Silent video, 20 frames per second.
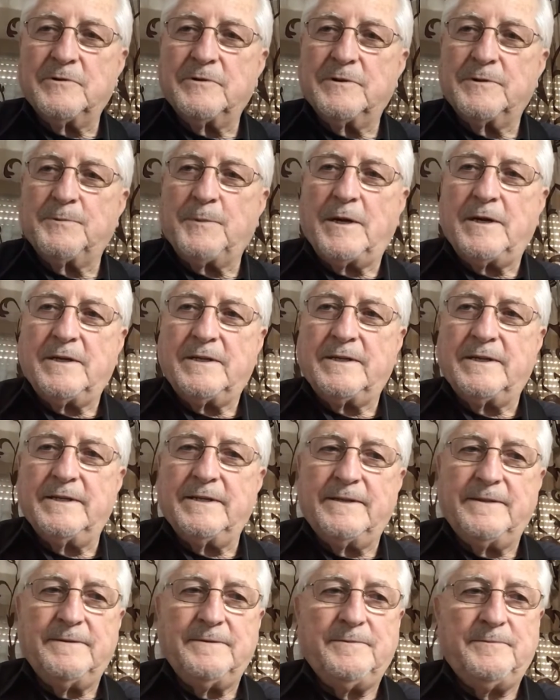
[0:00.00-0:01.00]
responded,
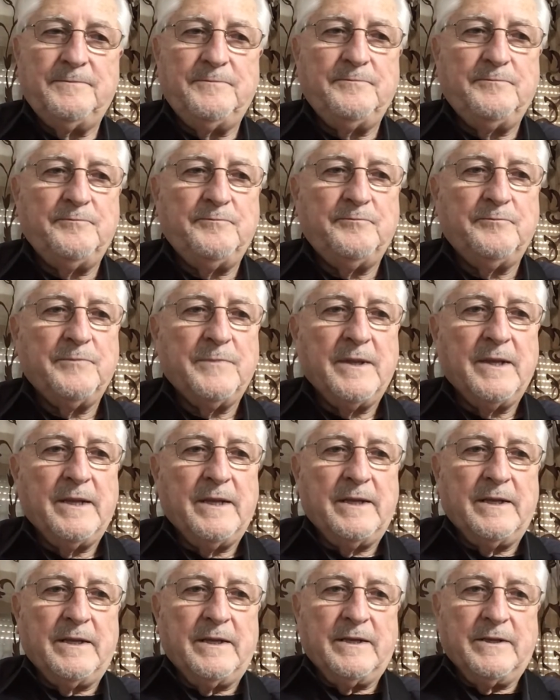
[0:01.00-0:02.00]

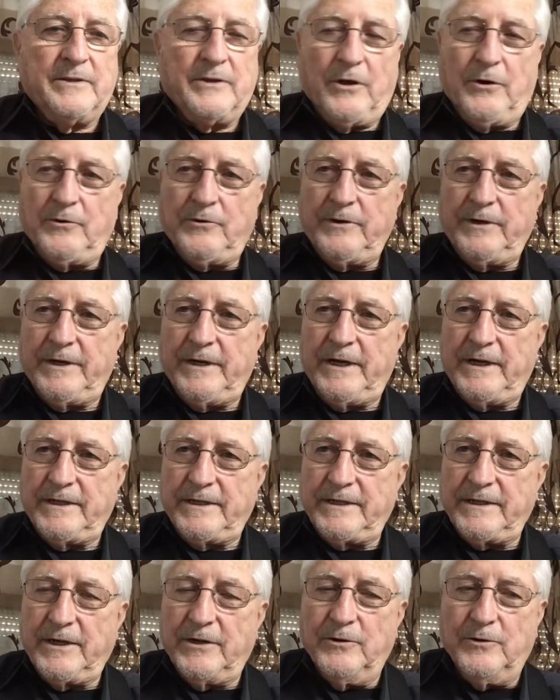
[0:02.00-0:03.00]
though
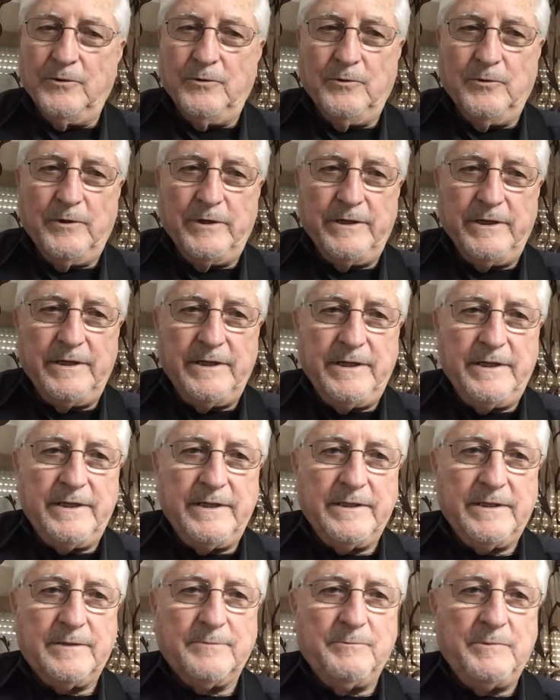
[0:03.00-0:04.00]
none go
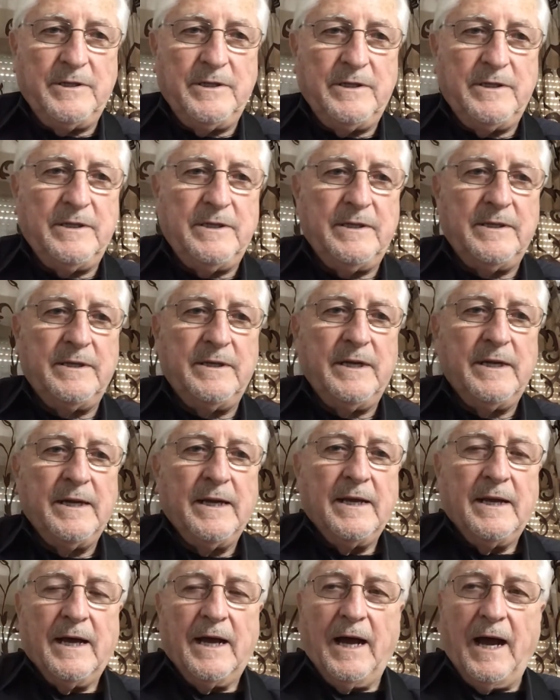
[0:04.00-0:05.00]
with me,
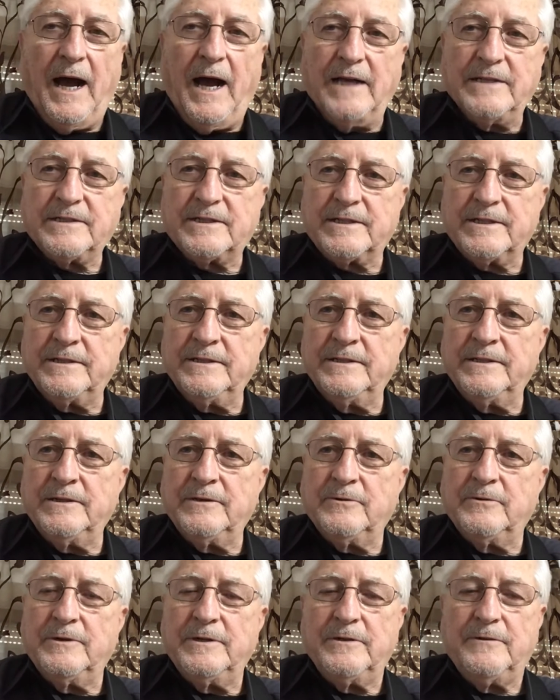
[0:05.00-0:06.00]
I
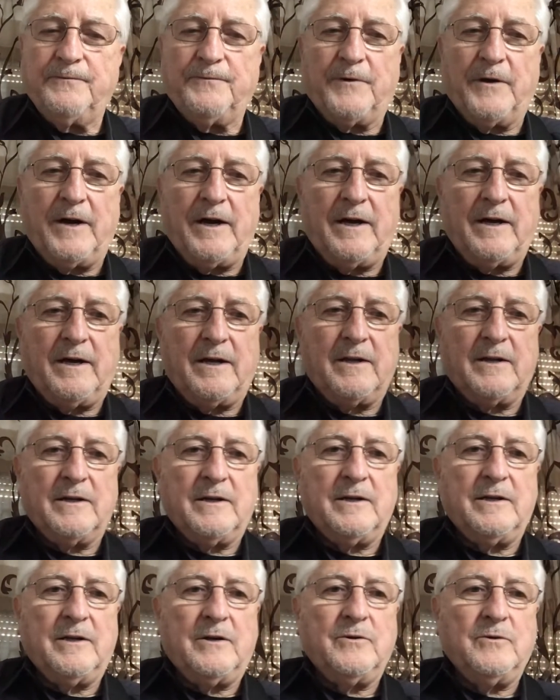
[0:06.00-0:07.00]
still will
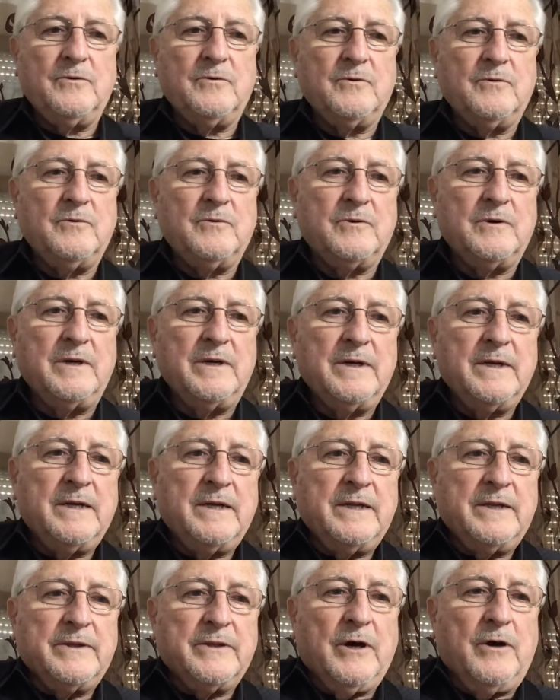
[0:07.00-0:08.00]
follow.
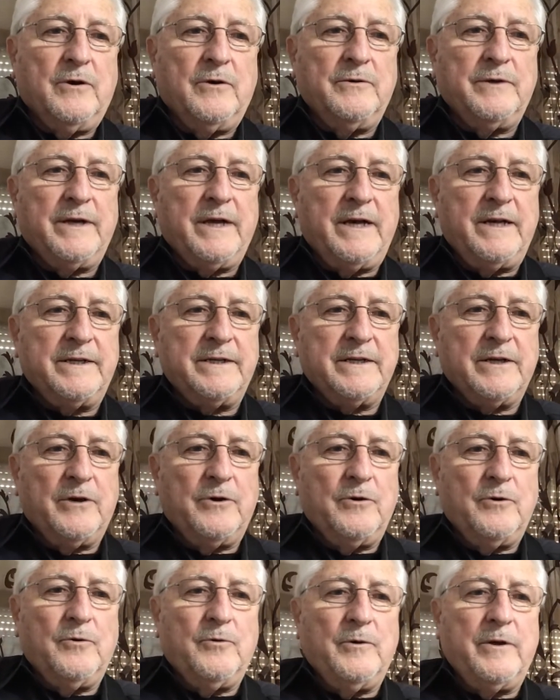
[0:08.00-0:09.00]
Though none
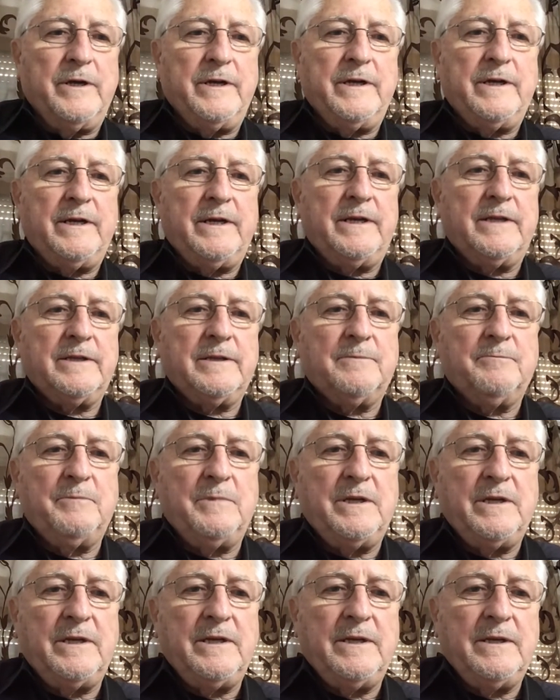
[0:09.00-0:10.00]
go with
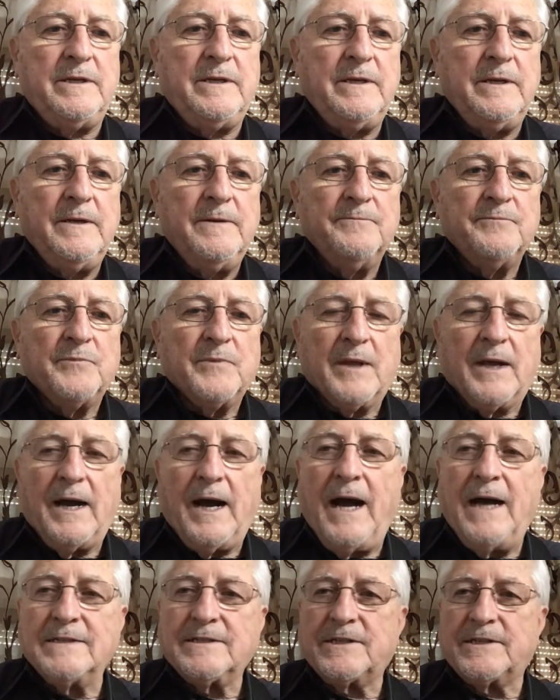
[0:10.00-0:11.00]
me,
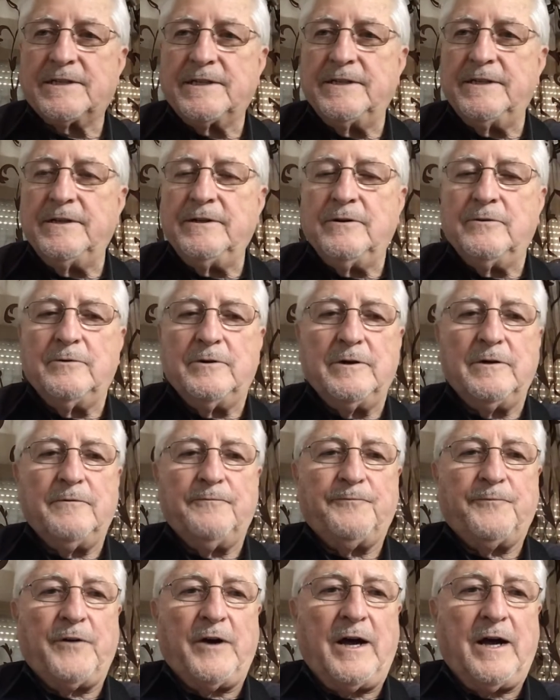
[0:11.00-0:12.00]
I still will
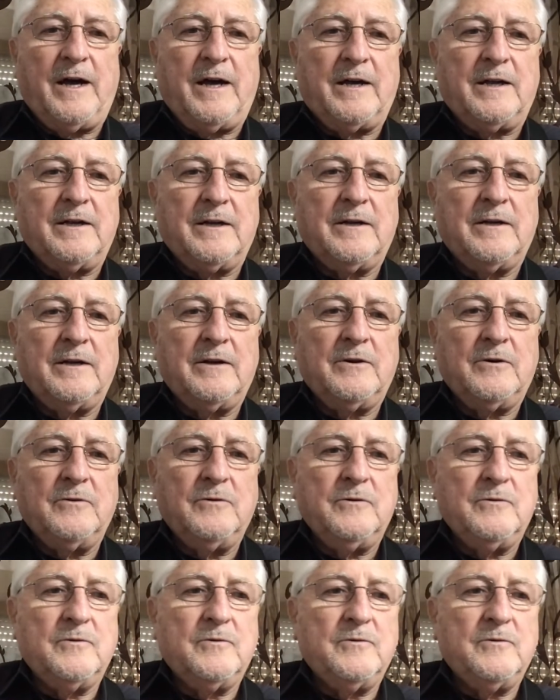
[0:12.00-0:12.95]
follow.